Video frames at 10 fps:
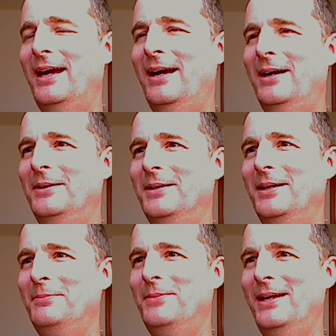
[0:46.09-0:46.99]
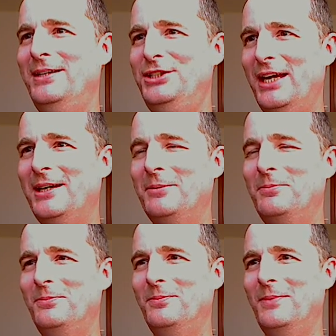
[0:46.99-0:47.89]
And Czech,
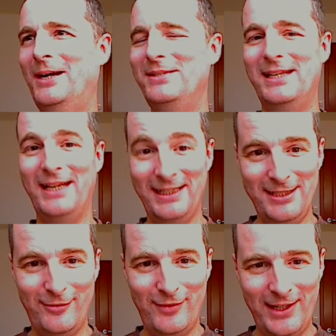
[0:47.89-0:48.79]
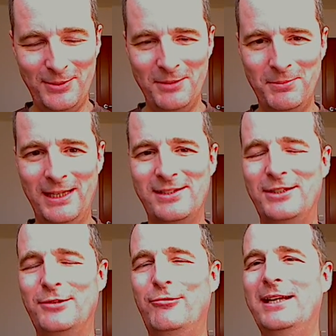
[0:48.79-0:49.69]
I was delighted to find, with it being
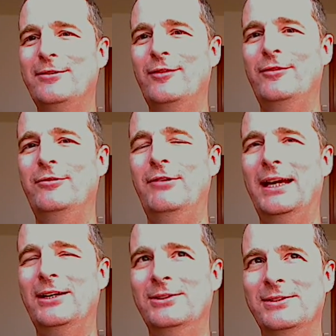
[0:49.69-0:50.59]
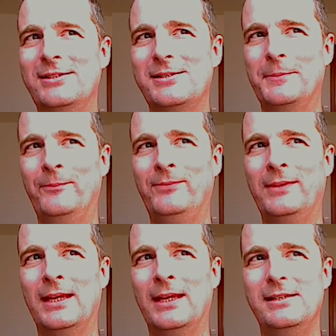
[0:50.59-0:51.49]
such a rare course.
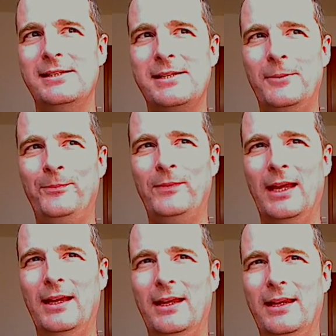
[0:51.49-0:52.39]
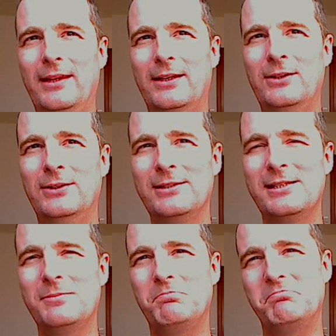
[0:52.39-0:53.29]
So the
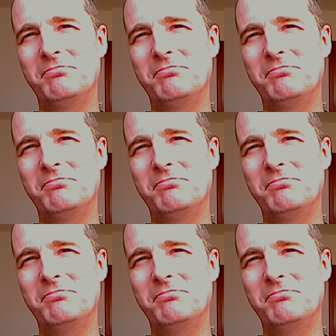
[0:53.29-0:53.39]
course,